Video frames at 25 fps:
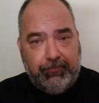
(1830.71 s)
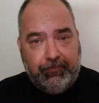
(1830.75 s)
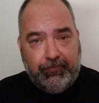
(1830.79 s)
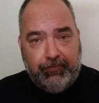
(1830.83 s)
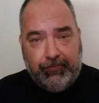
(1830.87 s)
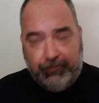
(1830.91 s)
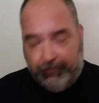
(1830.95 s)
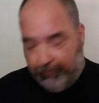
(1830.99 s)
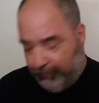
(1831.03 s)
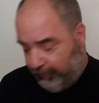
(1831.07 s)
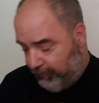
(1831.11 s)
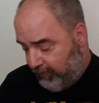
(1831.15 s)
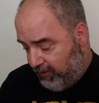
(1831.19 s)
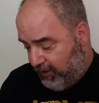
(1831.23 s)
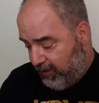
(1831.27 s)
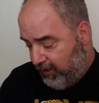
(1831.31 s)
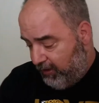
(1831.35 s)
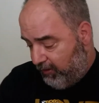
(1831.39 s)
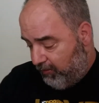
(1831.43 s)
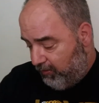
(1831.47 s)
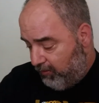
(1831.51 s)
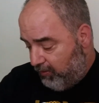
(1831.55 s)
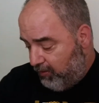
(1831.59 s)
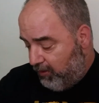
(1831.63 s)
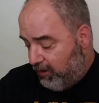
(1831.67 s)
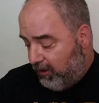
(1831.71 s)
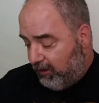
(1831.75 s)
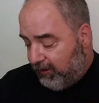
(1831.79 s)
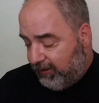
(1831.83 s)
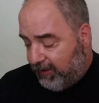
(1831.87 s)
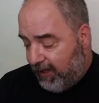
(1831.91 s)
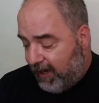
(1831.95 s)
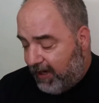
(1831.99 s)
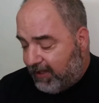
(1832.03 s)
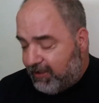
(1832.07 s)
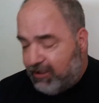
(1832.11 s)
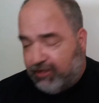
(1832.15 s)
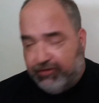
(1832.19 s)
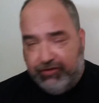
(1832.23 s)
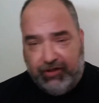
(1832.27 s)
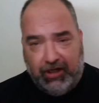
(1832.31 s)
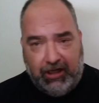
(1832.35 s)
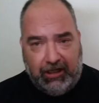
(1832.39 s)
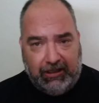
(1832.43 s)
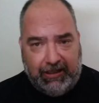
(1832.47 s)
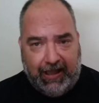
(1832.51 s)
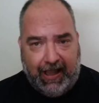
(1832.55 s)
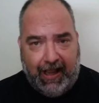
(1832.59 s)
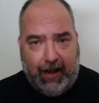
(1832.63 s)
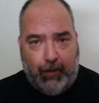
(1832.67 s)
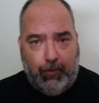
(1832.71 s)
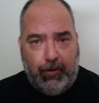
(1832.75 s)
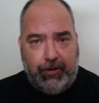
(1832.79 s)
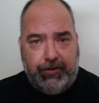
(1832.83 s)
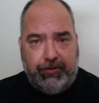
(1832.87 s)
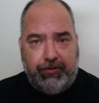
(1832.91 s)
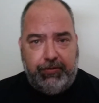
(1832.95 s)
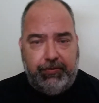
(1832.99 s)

Now, God doesn't allow it.